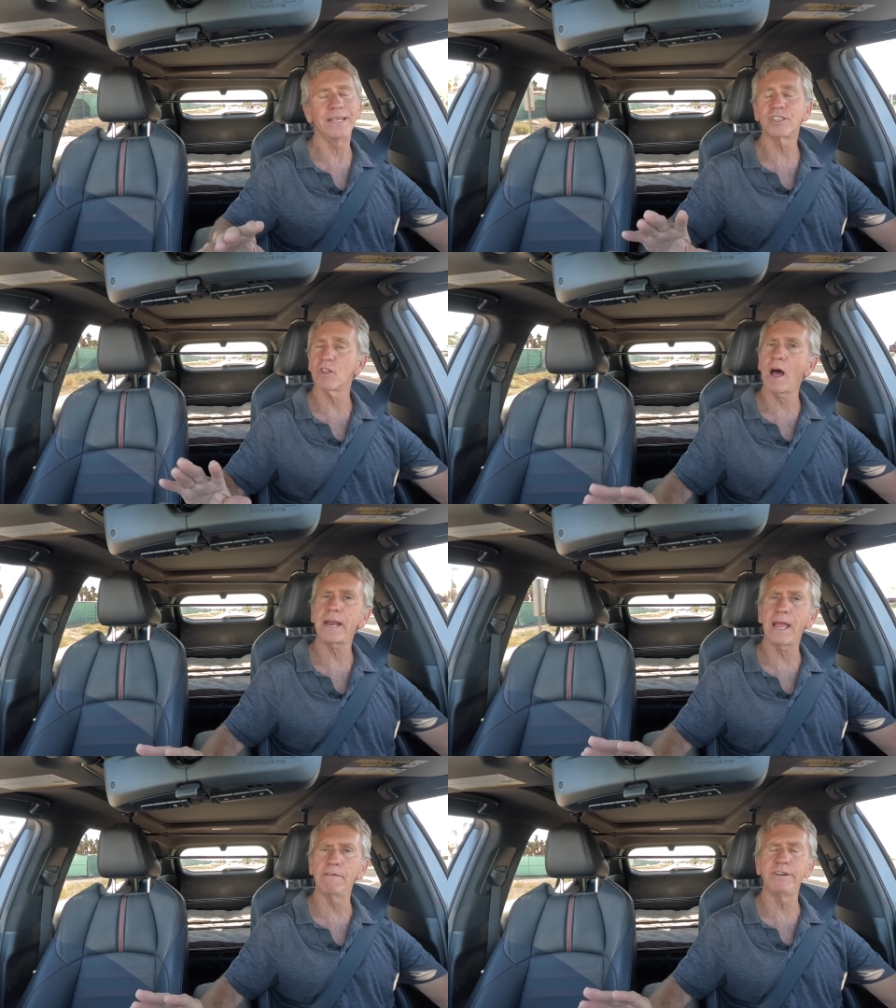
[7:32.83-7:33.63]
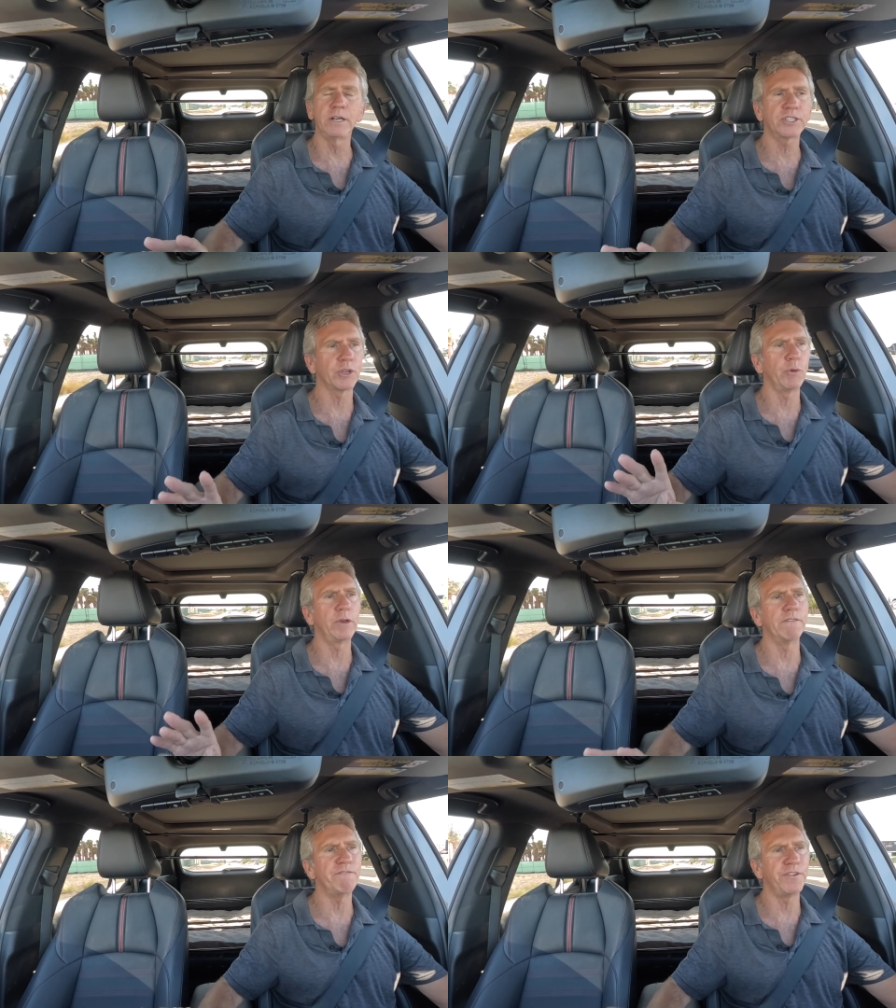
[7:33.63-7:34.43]
It's a lot heavier, so you
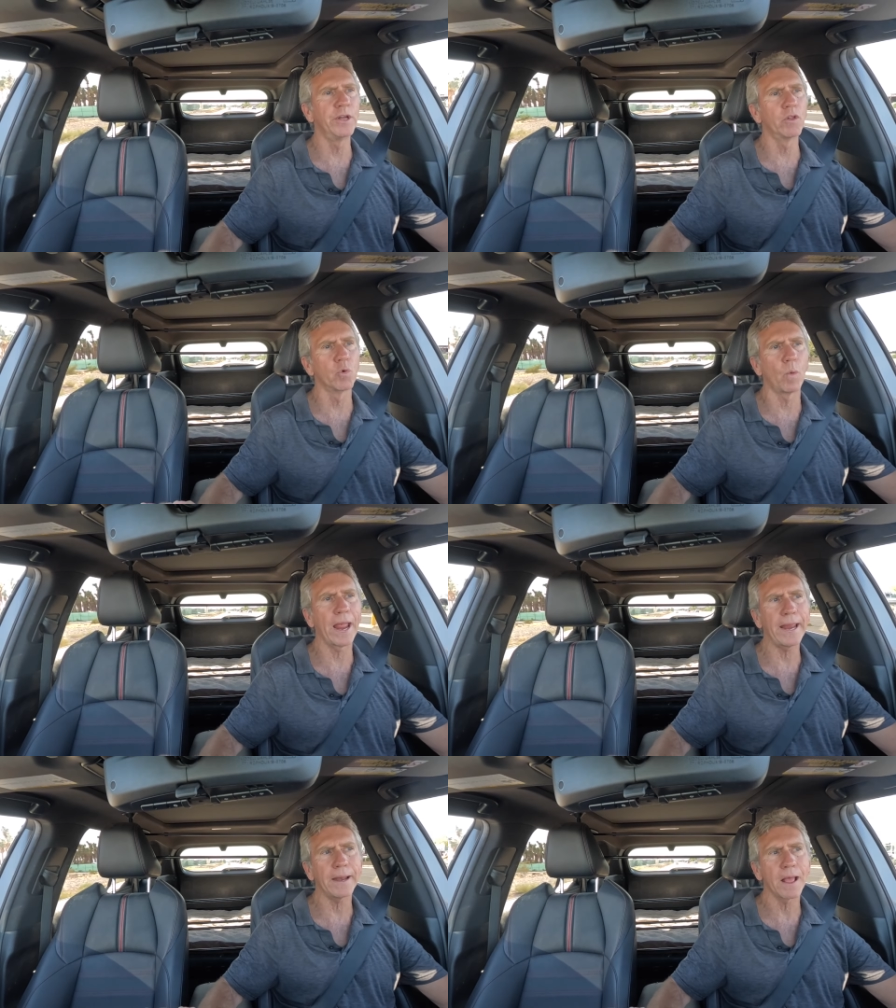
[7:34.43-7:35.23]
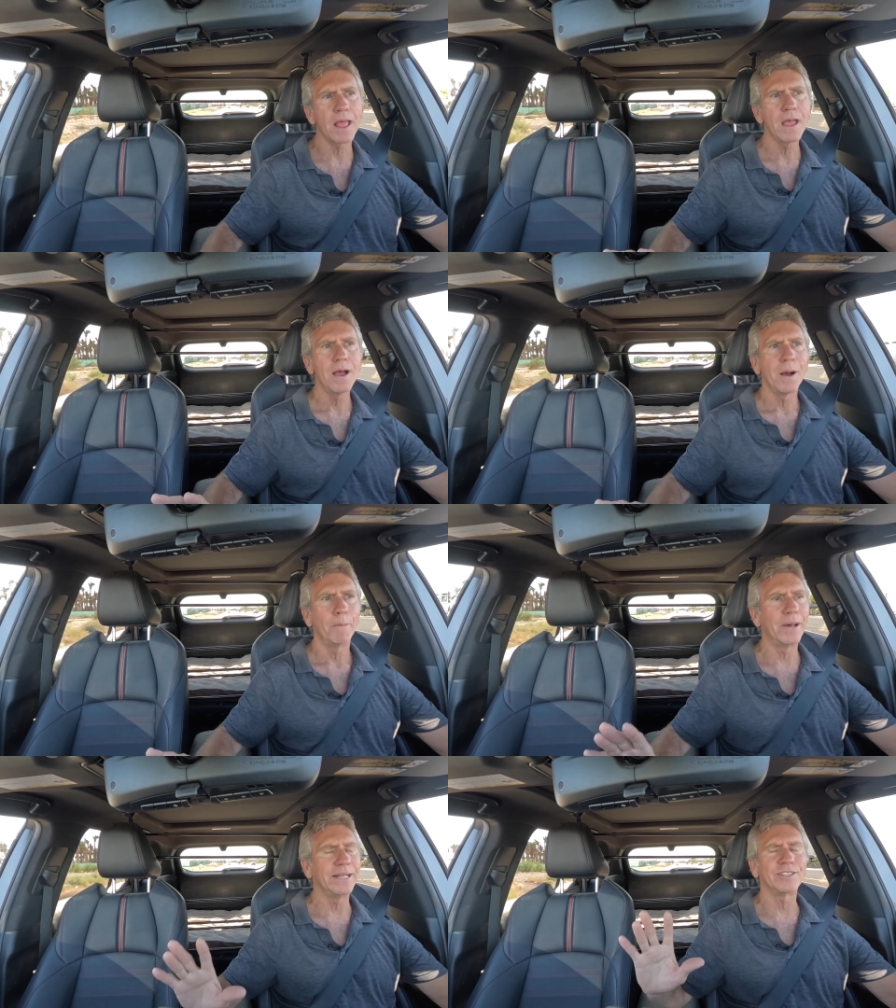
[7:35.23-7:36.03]
can feel the weight,
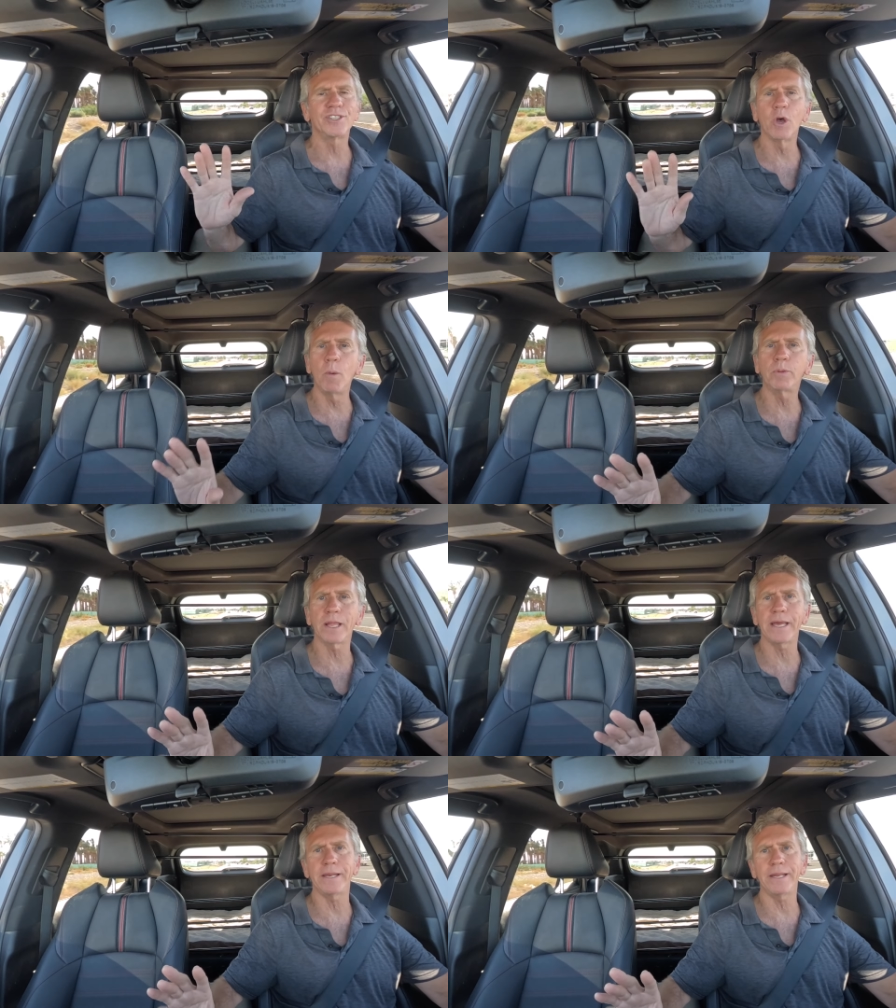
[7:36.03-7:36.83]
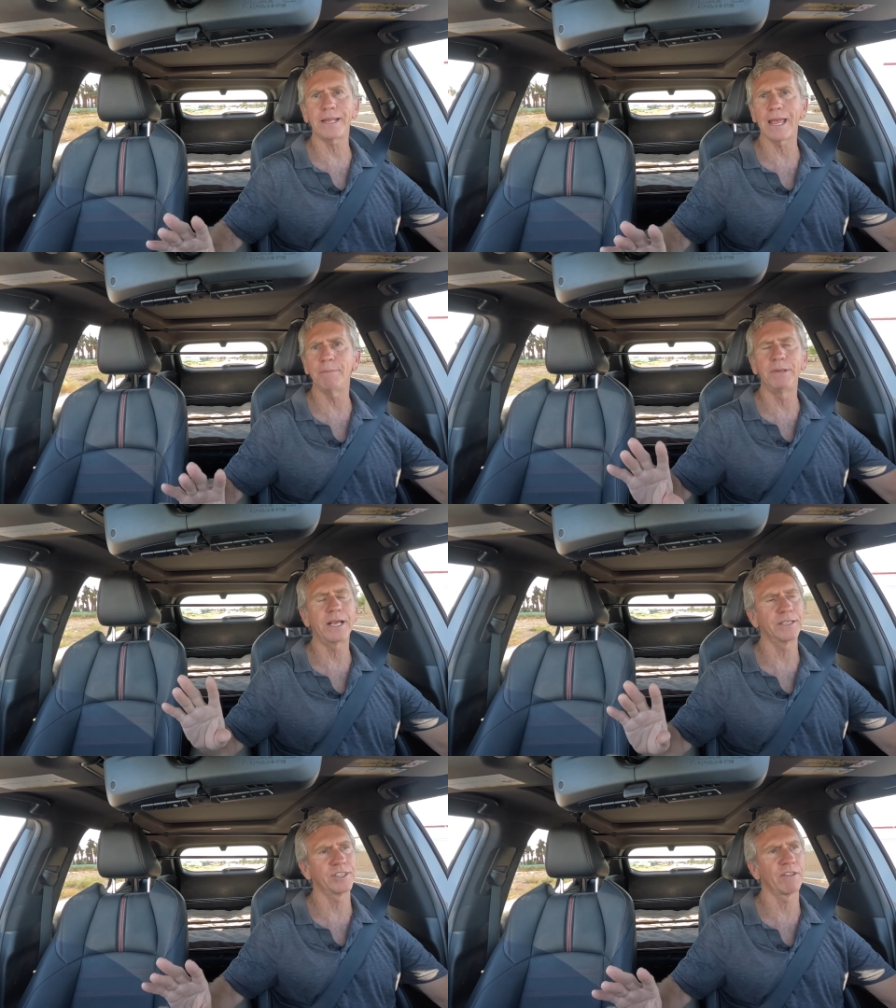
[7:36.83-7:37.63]
but it's so planted, and
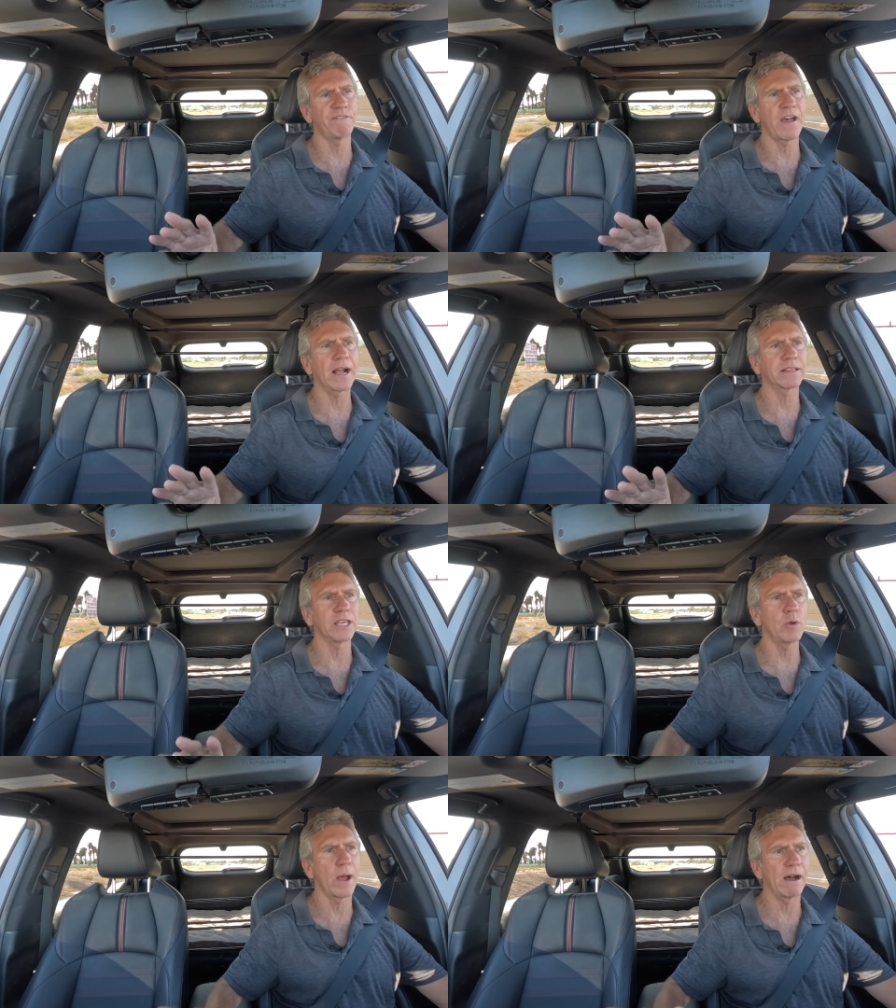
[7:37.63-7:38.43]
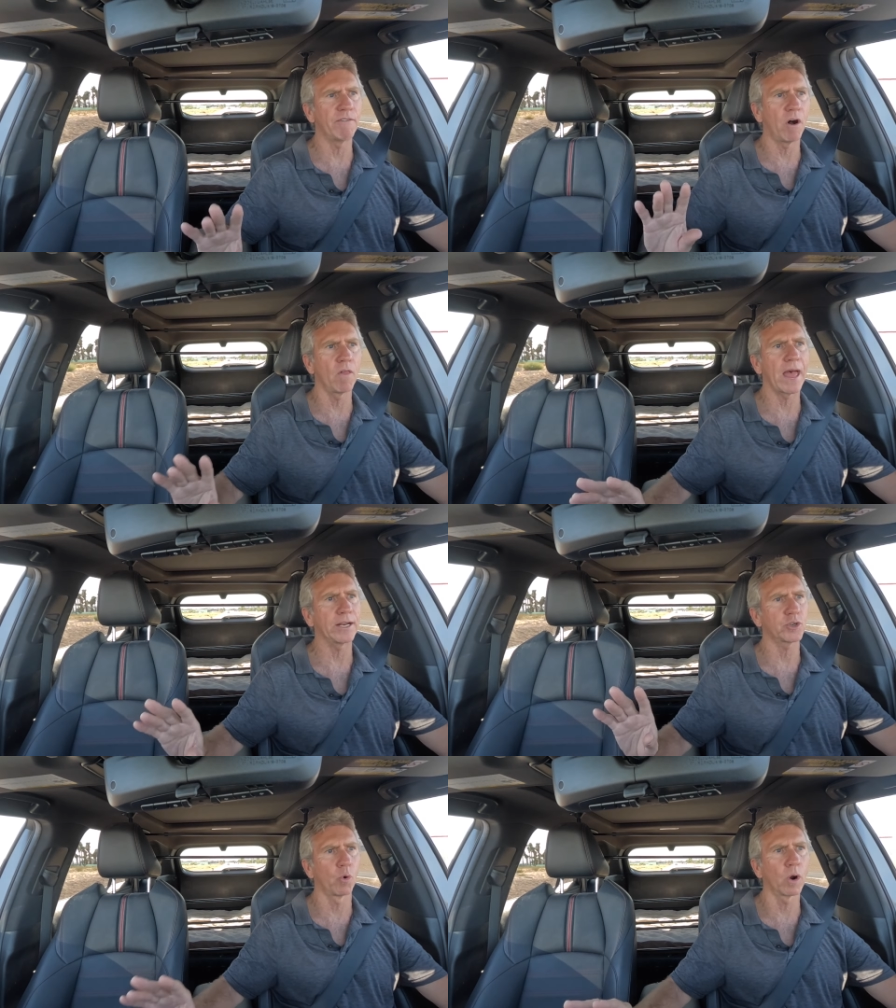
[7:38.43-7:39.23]
because of the fact that you have all
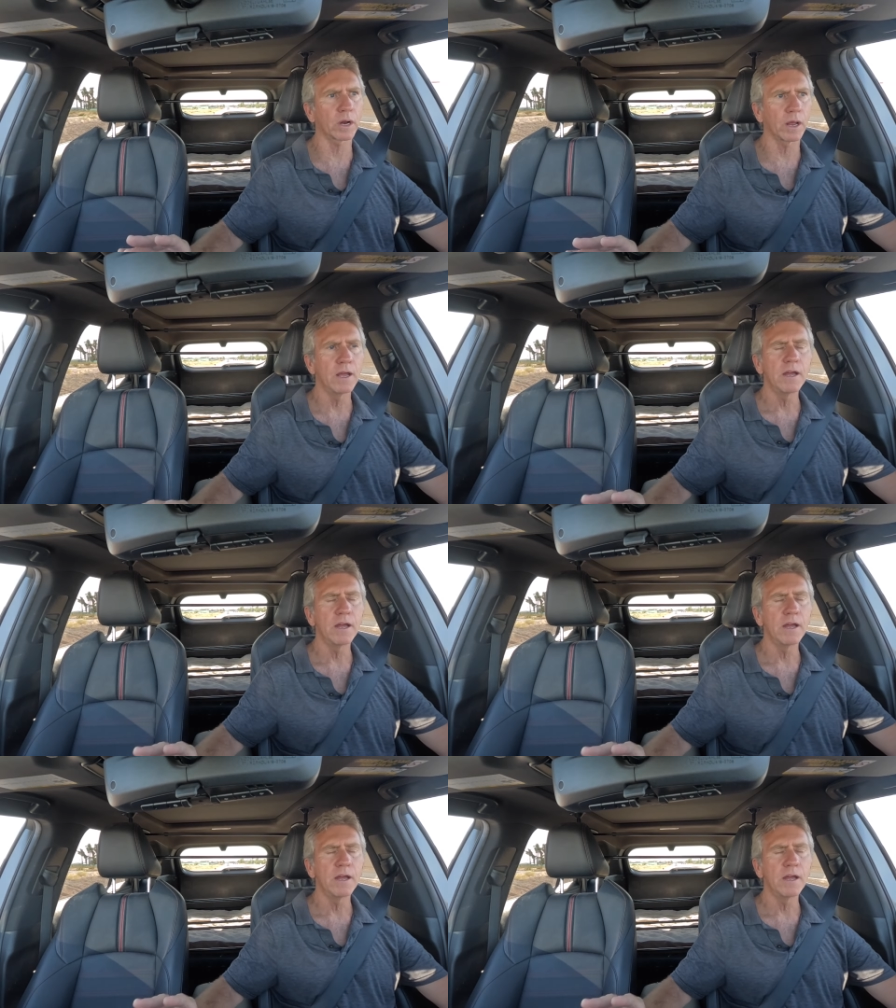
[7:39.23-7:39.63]
that torque